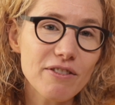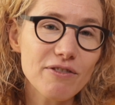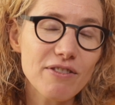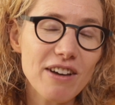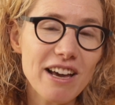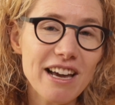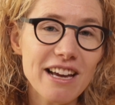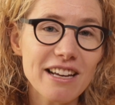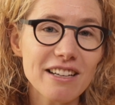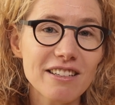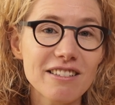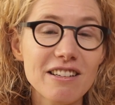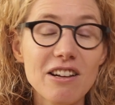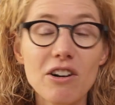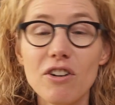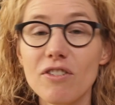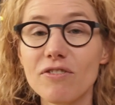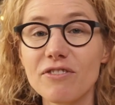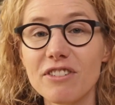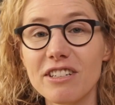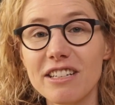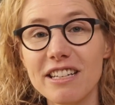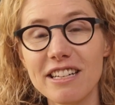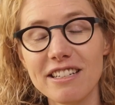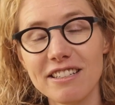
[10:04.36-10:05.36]
effects, and it
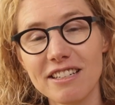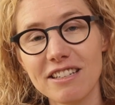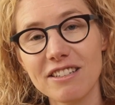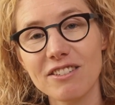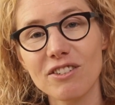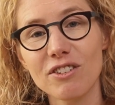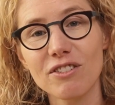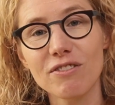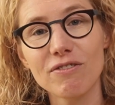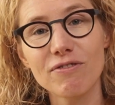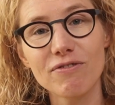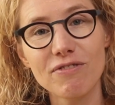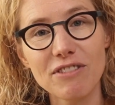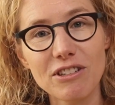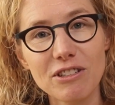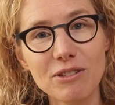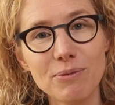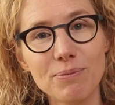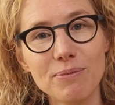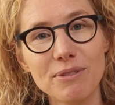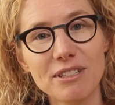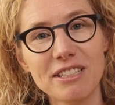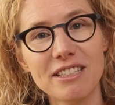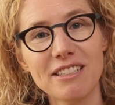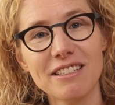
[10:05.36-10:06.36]
often is in sort of
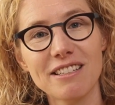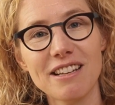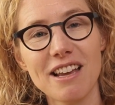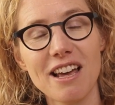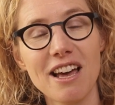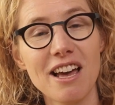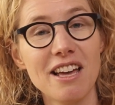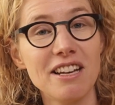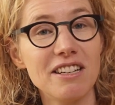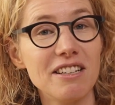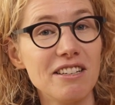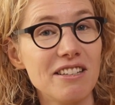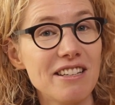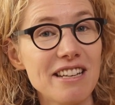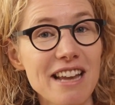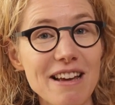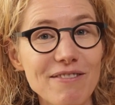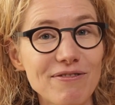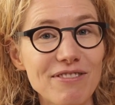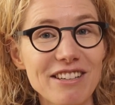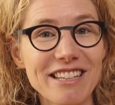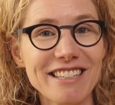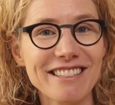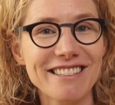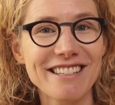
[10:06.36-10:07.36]
films and
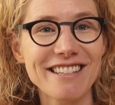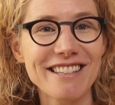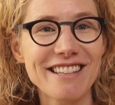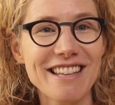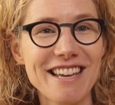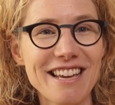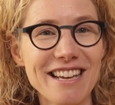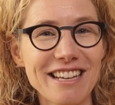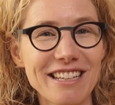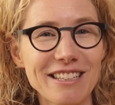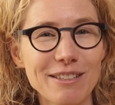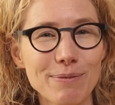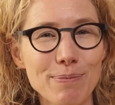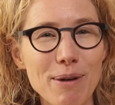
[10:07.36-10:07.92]
Netflix and things,